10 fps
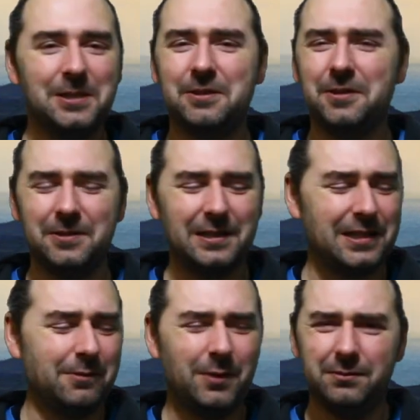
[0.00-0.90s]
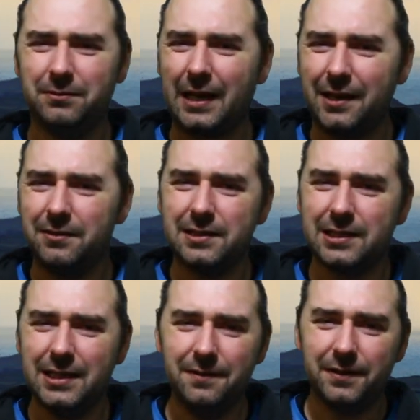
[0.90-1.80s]
It's true, you're just like, well, how
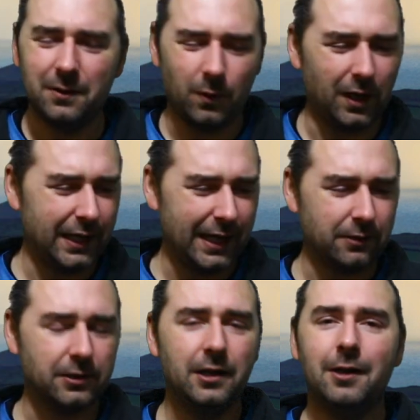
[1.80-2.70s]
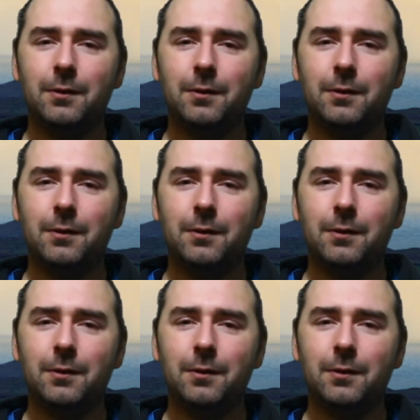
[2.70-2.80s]
does leaving wine out?